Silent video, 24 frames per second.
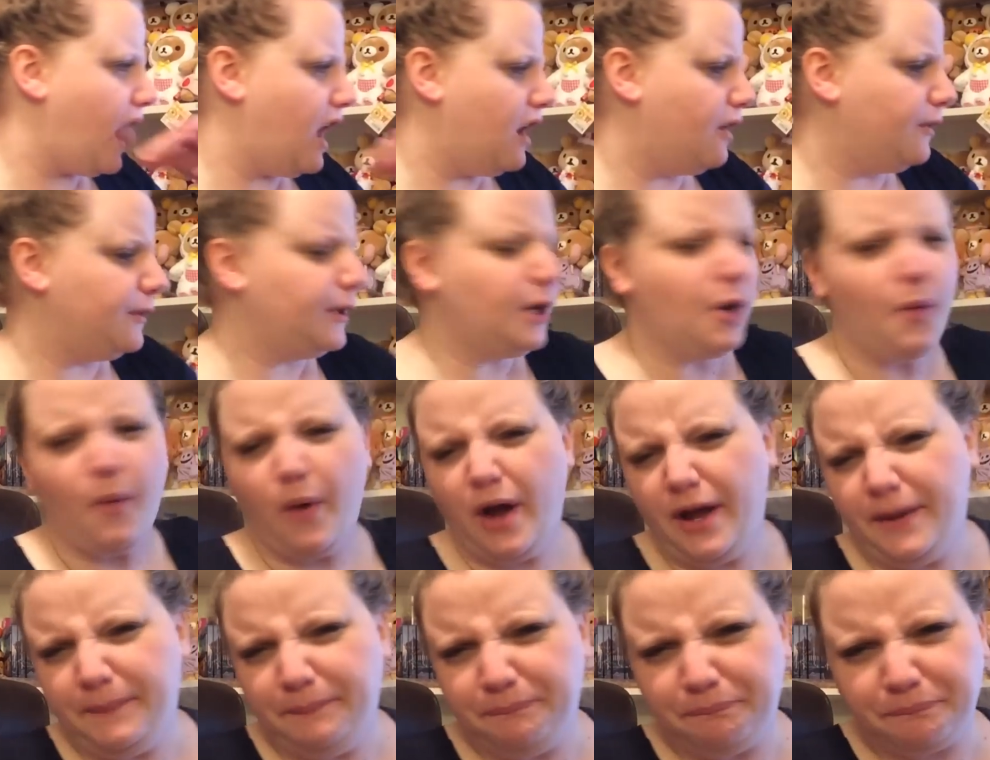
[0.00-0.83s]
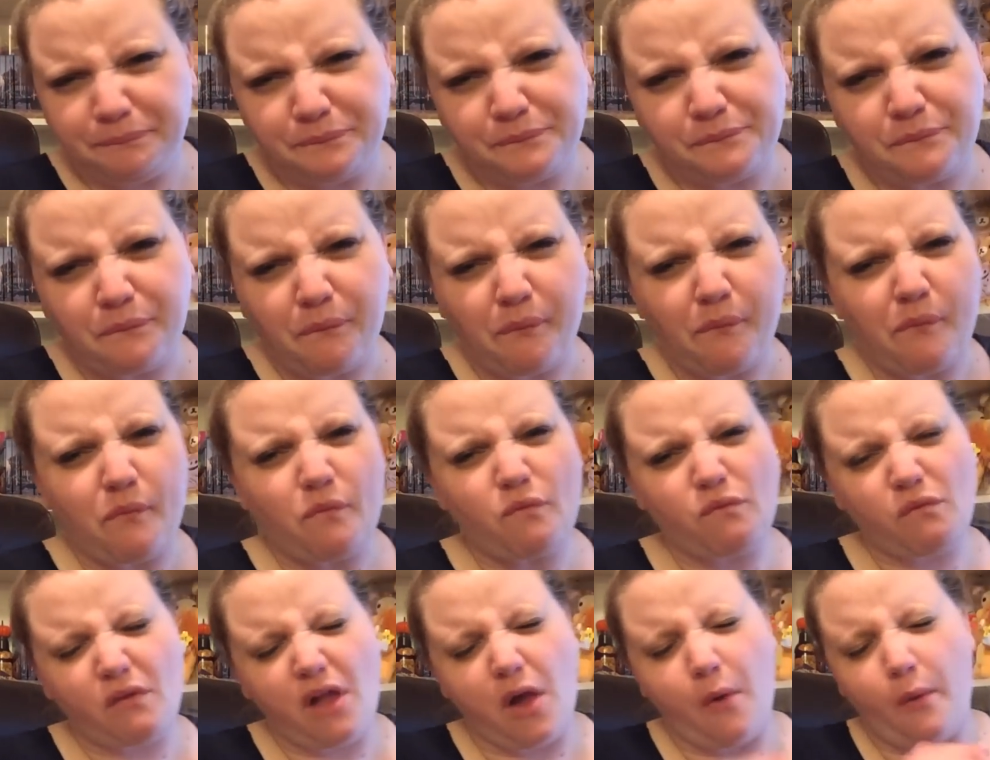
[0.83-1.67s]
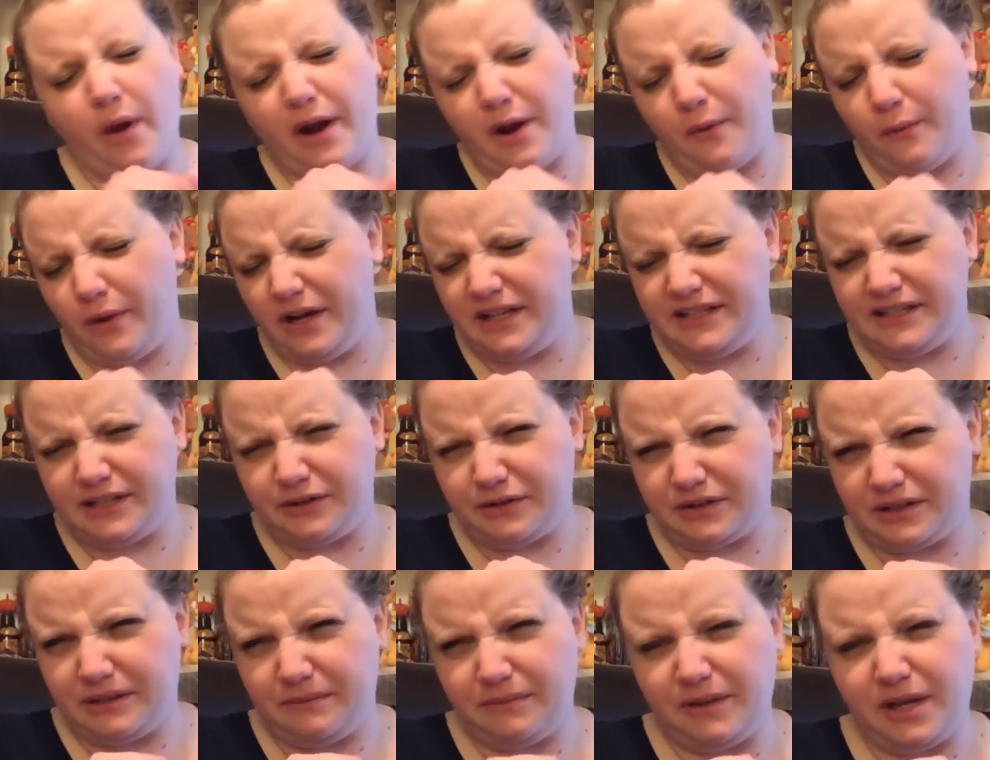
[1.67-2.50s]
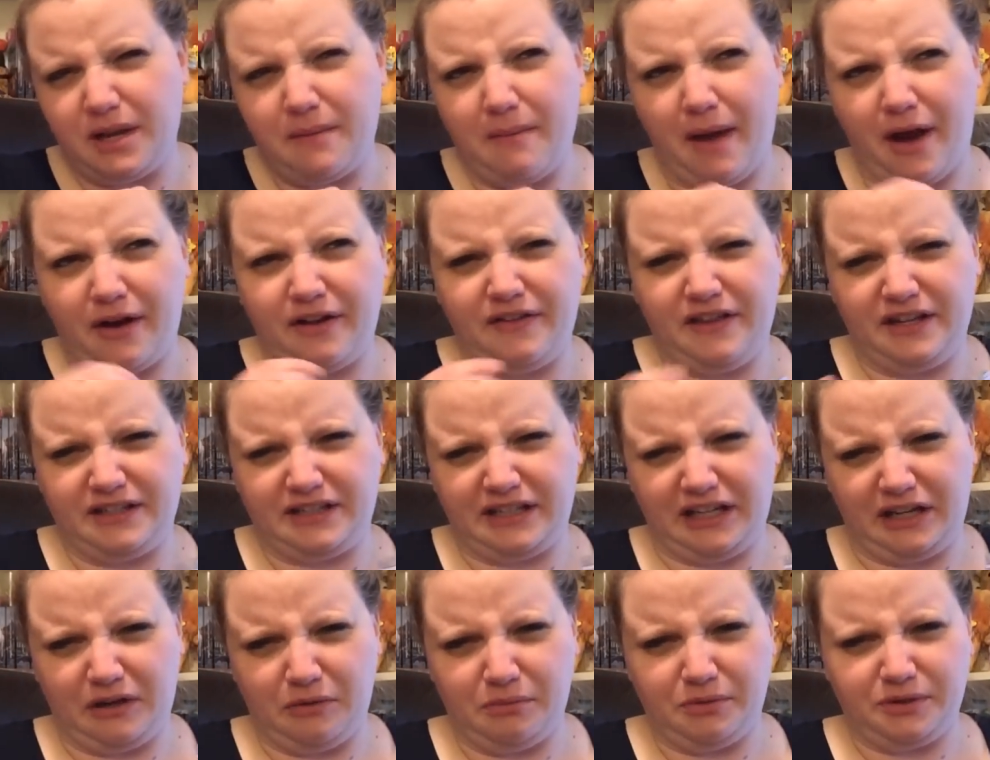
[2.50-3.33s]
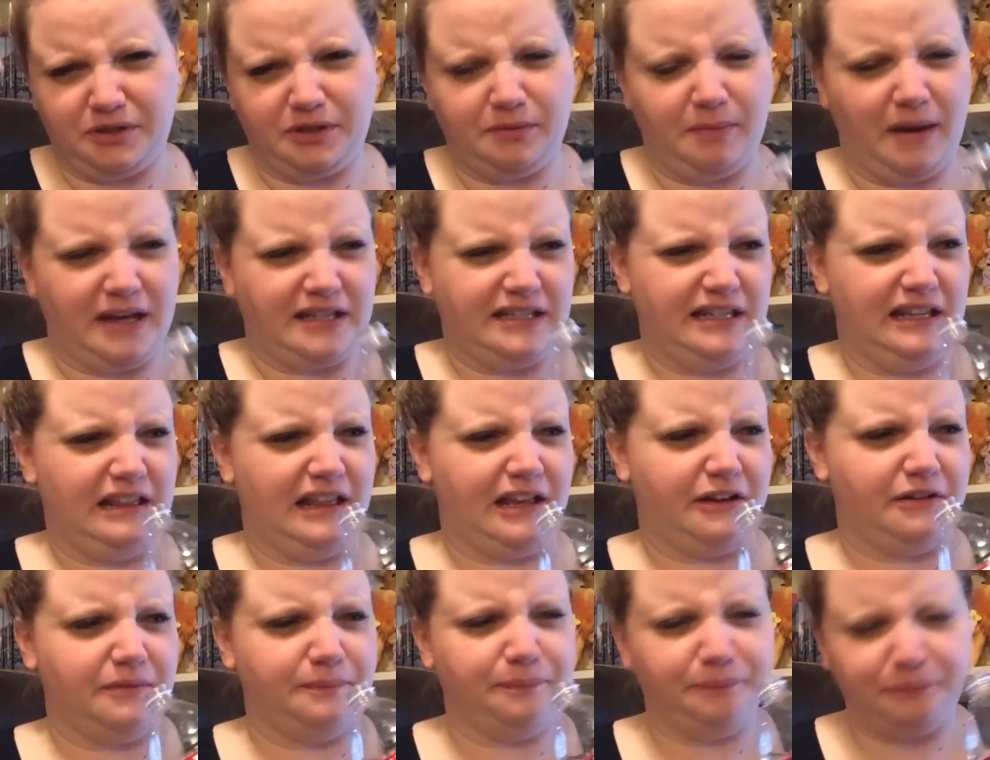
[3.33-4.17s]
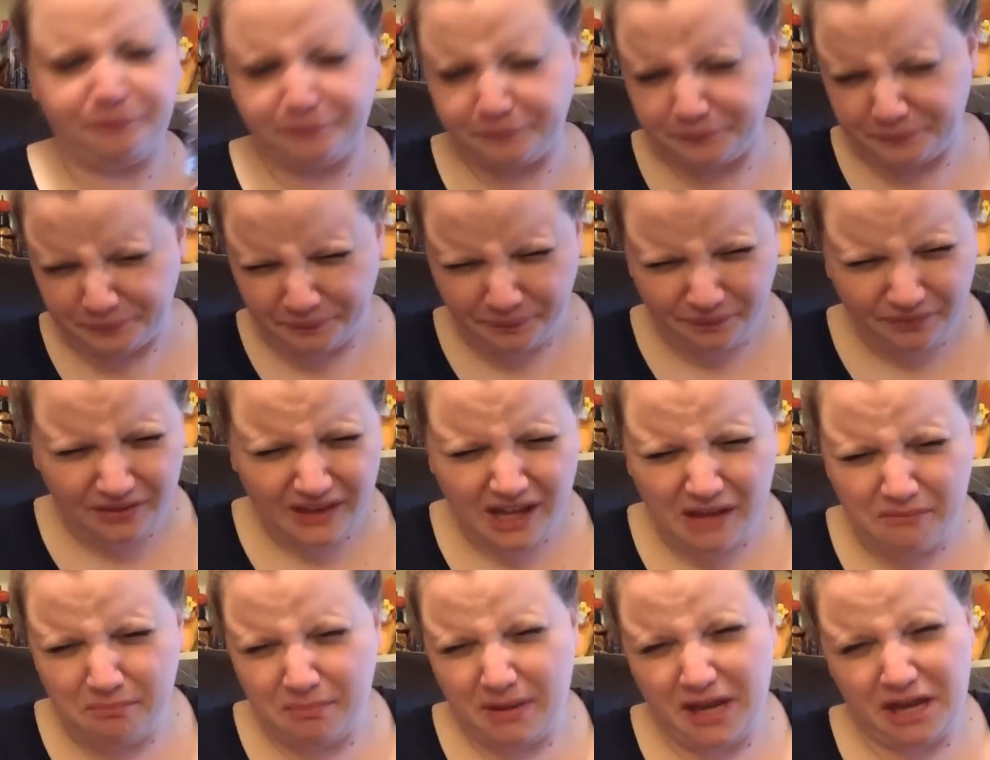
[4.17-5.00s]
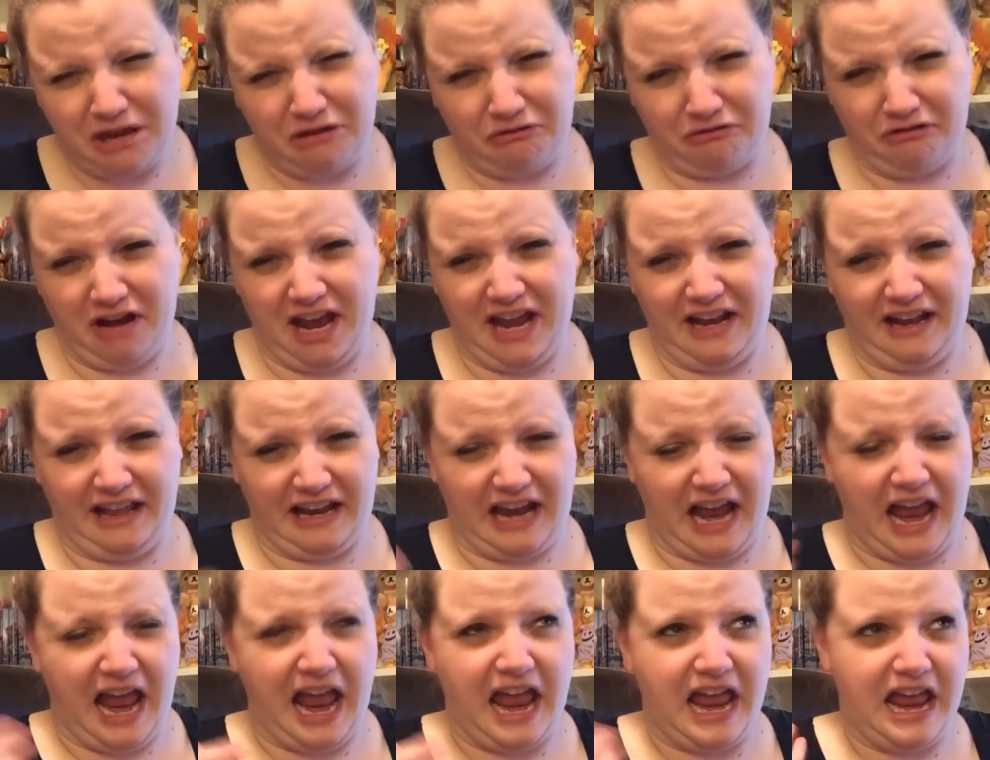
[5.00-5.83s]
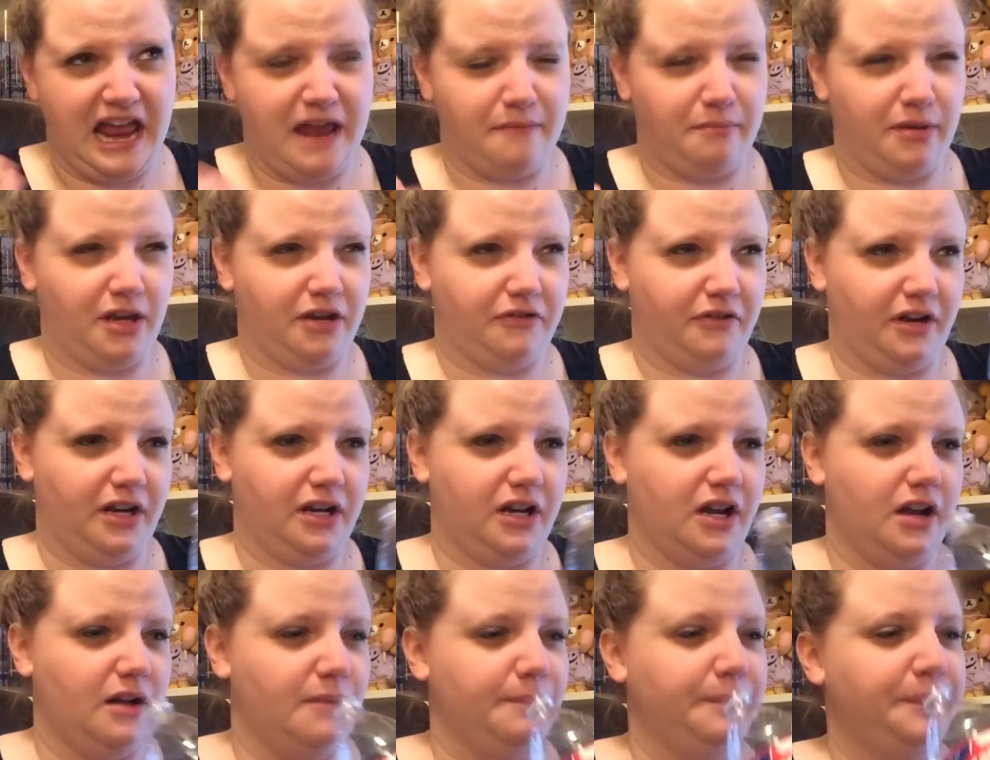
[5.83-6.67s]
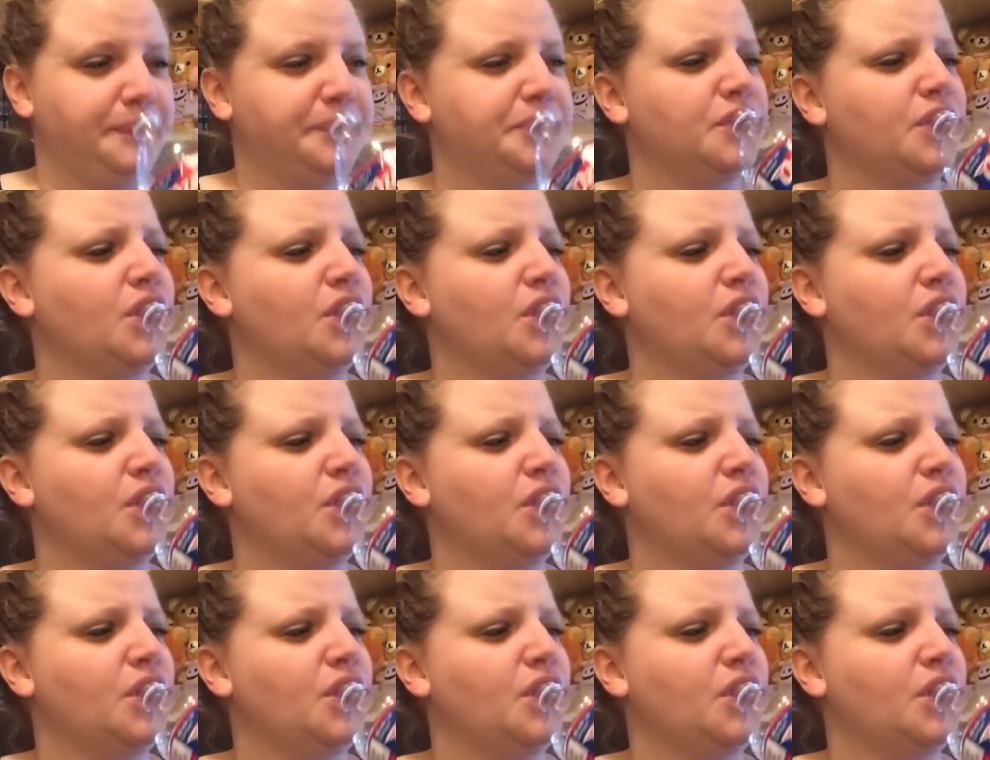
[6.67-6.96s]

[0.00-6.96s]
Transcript: I don't know what it was. There's something about it that's like almost spicy, like Big Red. Like, I hate Big Red gum.